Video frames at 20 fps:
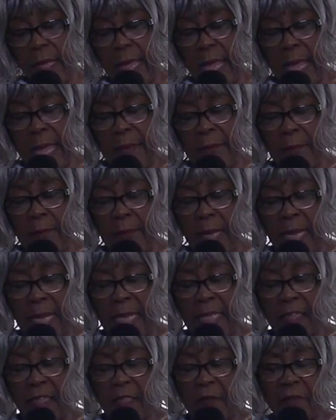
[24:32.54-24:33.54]
and
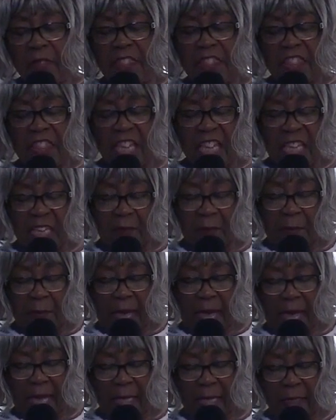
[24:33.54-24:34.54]
made them think
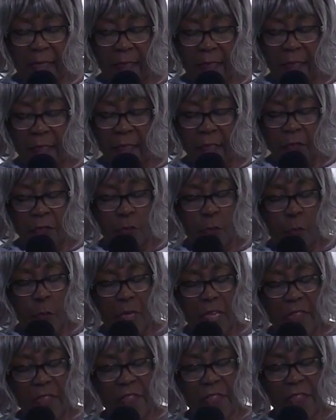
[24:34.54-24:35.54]
back to
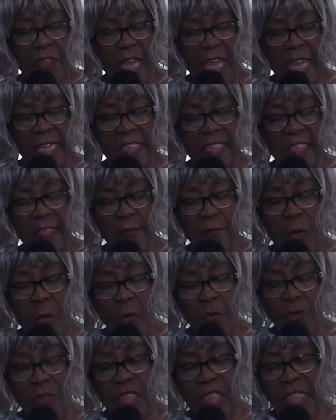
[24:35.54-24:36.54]
when they
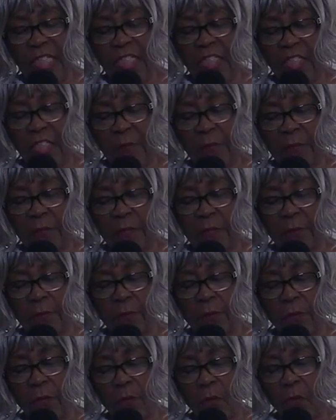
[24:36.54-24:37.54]
smote the
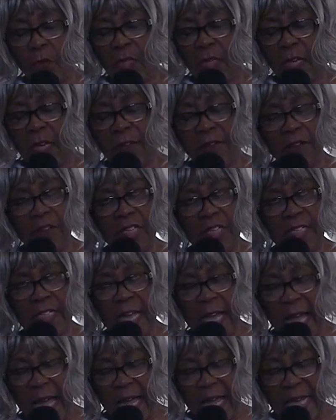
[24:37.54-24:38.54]
Egyptians with every
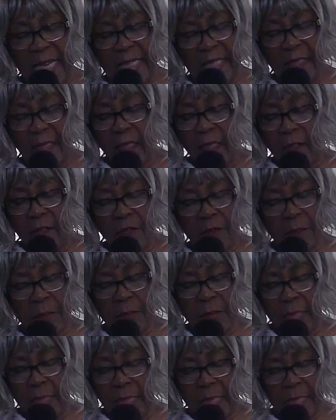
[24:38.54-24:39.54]
kind of
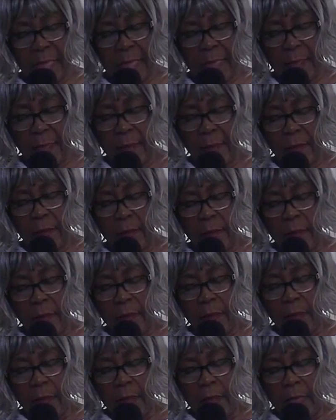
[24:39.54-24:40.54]
plague.
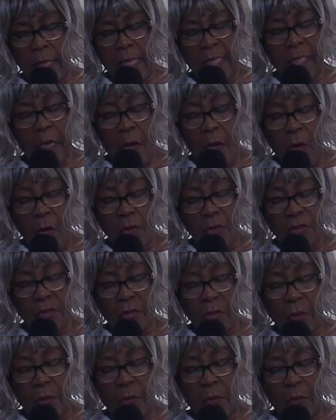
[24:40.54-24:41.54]
And
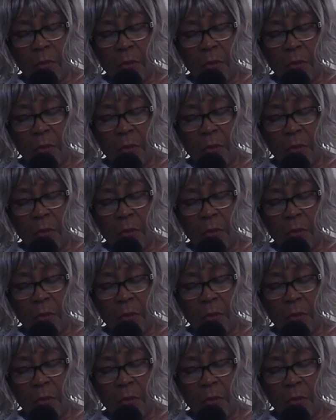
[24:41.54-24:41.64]
also,